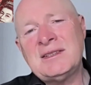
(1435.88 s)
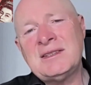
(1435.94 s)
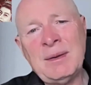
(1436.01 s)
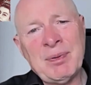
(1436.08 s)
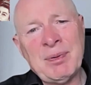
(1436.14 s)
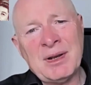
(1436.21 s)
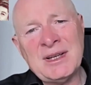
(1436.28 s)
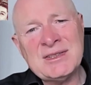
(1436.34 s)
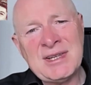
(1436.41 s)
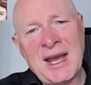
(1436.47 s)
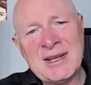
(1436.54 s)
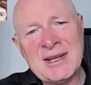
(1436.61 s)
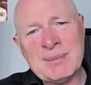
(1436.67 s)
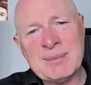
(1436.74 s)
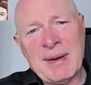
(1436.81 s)
It typically
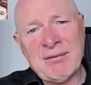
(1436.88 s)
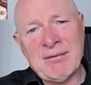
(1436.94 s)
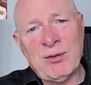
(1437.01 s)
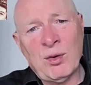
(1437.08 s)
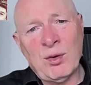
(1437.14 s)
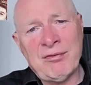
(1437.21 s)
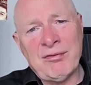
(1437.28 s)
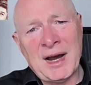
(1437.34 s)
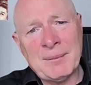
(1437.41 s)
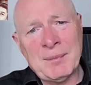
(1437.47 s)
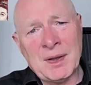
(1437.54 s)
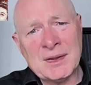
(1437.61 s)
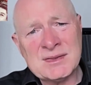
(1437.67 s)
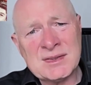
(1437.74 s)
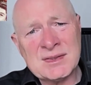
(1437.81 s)
takes about 4 or
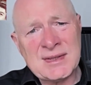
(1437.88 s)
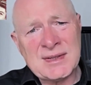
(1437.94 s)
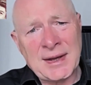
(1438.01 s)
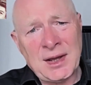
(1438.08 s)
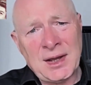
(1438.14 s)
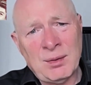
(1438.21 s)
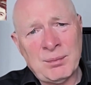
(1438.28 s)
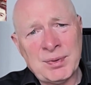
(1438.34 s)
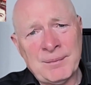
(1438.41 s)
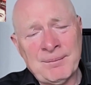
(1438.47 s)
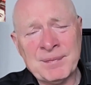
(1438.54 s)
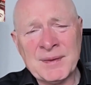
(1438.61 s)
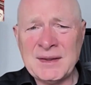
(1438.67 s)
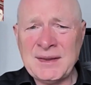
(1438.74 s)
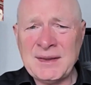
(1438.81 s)
5 months to set
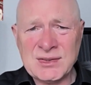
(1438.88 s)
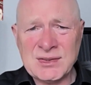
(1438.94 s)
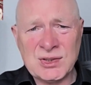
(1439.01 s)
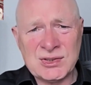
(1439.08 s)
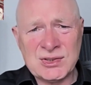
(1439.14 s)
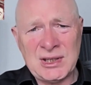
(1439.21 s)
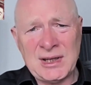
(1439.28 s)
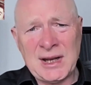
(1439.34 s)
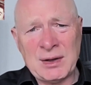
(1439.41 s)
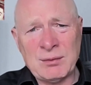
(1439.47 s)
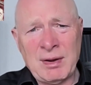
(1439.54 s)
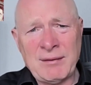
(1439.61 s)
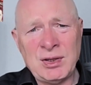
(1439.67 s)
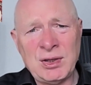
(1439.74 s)
up, and that's just inland